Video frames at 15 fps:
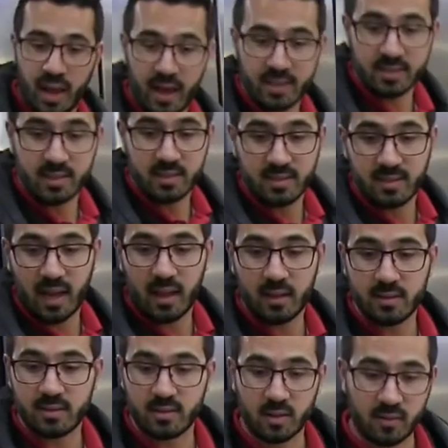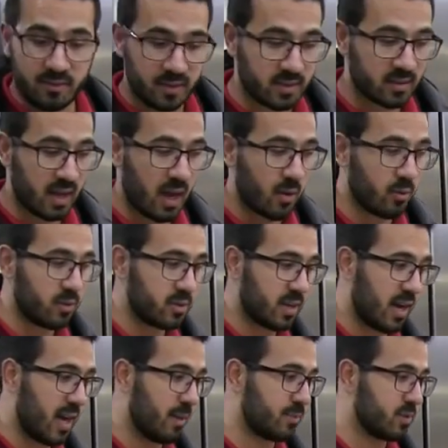it has these solid surface
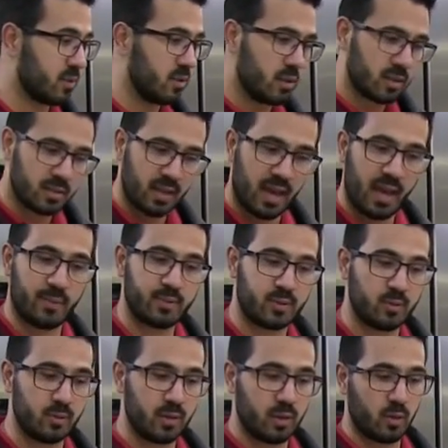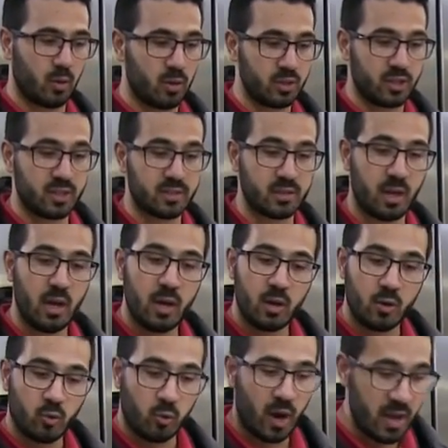countertops, looks absolutely gorgeous.
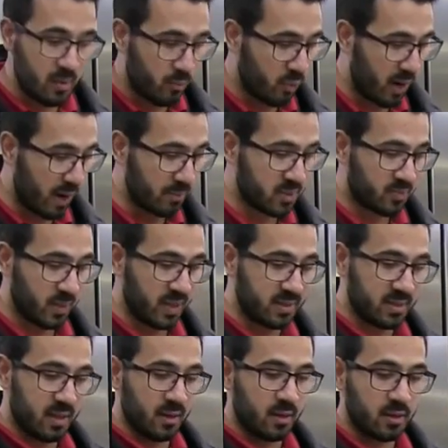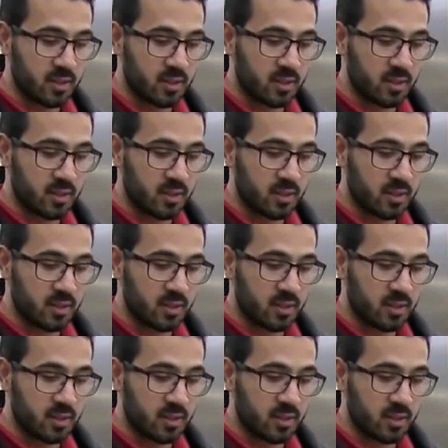Great prep space here,